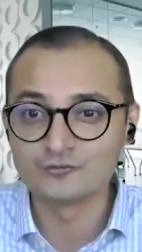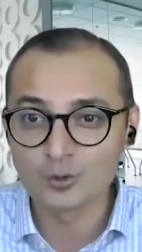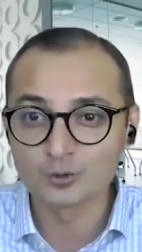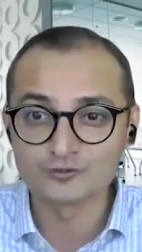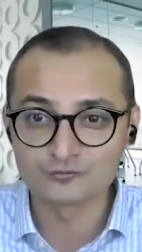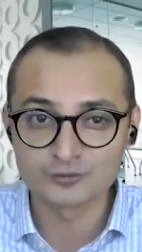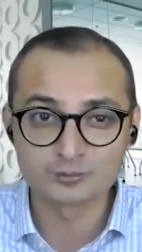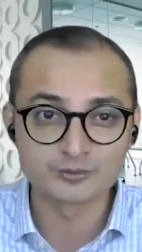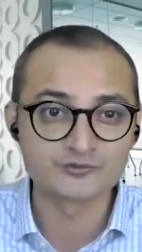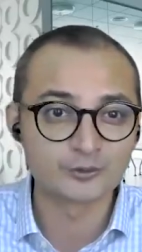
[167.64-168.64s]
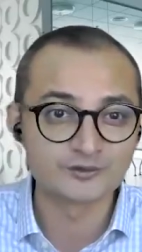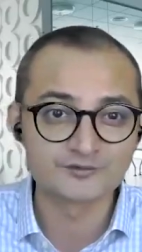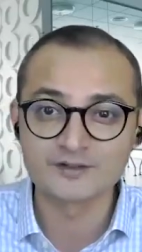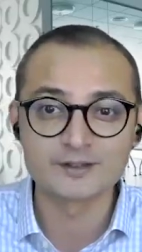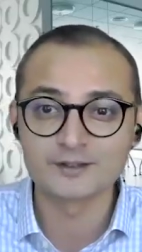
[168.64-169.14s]
the four different
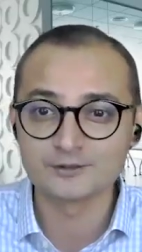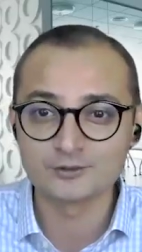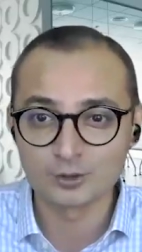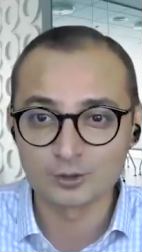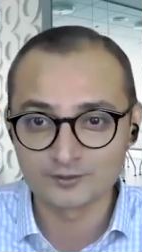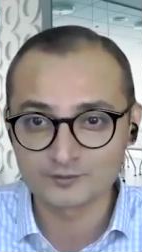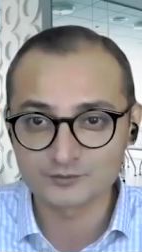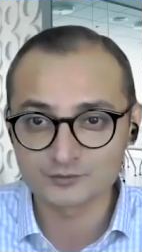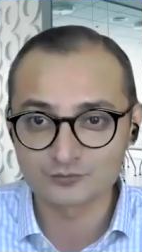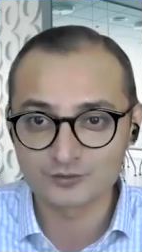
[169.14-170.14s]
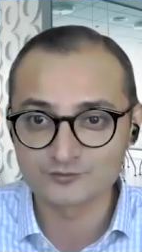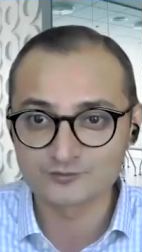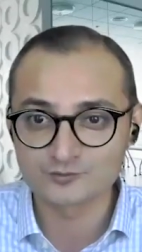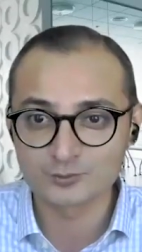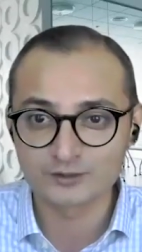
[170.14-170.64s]
personas that any organization
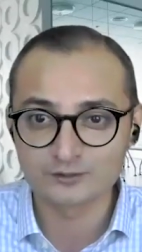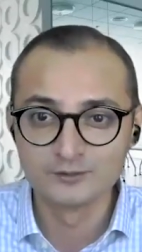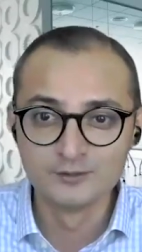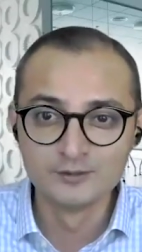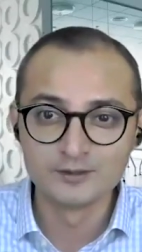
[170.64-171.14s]
faces when